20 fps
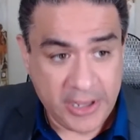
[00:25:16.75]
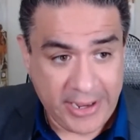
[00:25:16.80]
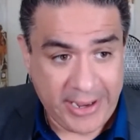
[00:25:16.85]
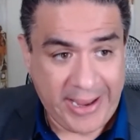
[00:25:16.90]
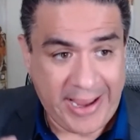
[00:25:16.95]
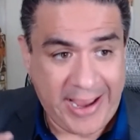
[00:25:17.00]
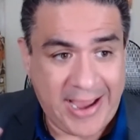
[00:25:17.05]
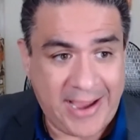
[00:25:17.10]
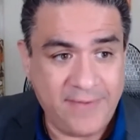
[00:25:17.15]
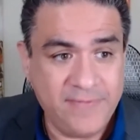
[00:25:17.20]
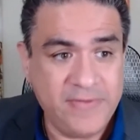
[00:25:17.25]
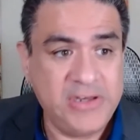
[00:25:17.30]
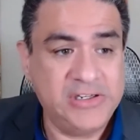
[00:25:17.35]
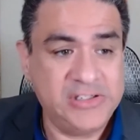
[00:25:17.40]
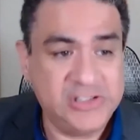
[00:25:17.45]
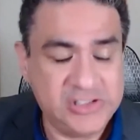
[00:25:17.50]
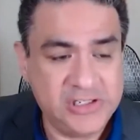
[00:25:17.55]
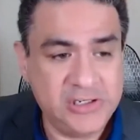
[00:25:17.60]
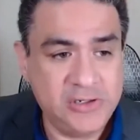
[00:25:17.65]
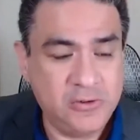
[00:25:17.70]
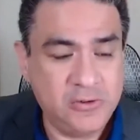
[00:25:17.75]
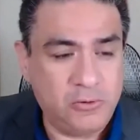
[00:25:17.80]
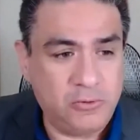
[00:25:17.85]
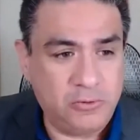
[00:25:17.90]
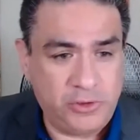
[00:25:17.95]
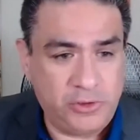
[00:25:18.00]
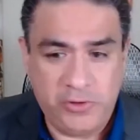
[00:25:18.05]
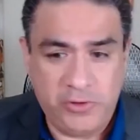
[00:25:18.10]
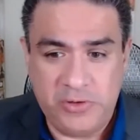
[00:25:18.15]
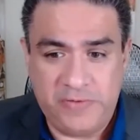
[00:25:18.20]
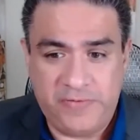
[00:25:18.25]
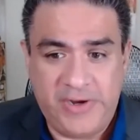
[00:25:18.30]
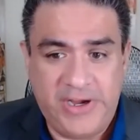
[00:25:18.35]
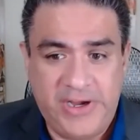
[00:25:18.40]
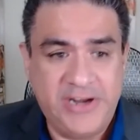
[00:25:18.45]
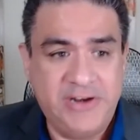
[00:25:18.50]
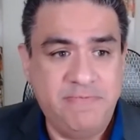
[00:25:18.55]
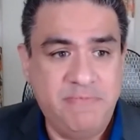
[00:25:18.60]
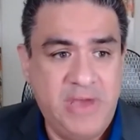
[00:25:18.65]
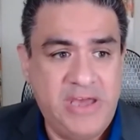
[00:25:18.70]
Having a single unified
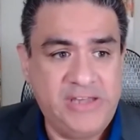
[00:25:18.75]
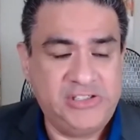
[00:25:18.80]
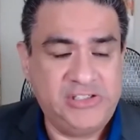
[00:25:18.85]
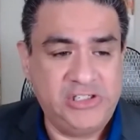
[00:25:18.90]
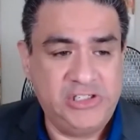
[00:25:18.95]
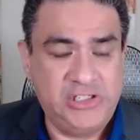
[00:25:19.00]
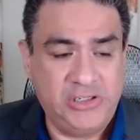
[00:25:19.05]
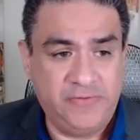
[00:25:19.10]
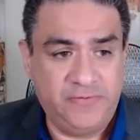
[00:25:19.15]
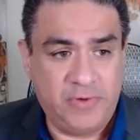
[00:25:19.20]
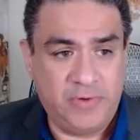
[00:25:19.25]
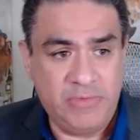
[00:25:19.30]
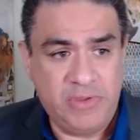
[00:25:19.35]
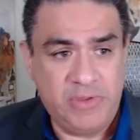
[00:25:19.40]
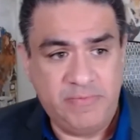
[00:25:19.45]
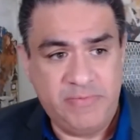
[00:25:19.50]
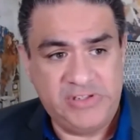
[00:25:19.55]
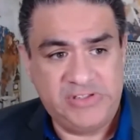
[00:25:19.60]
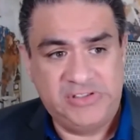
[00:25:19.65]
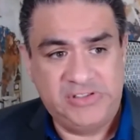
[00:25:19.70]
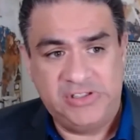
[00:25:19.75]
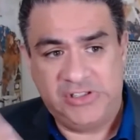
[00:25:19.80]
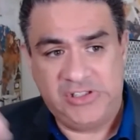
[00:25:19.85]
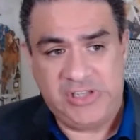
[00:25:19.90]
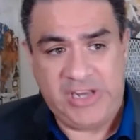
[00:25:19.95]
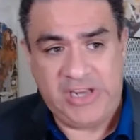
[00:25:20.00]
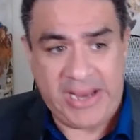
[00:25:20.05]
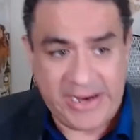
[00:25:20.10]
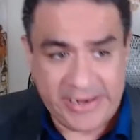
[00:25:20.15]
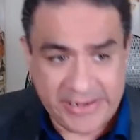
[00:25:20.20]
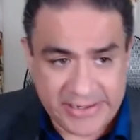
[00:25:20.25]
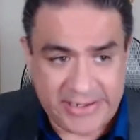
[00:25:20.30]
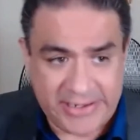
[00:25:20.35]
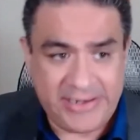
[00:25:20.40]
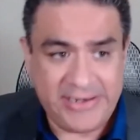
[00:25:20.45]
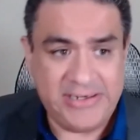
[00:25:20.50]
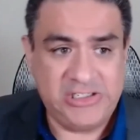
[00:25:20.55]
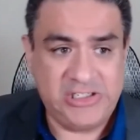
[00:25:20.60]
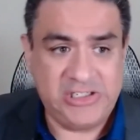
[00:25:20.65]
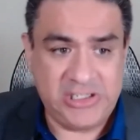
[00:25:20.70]
messaging from the business and
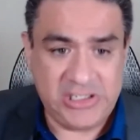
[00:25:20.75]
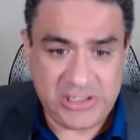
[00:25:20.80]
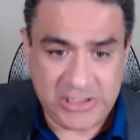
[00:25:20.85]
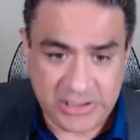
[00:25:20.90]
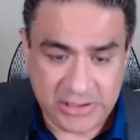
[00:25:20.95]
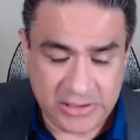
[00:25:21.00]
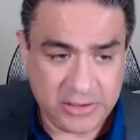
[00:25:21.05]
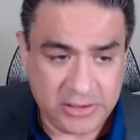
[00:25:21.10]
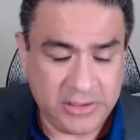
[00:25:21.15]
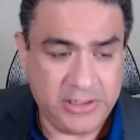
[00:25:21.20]
IT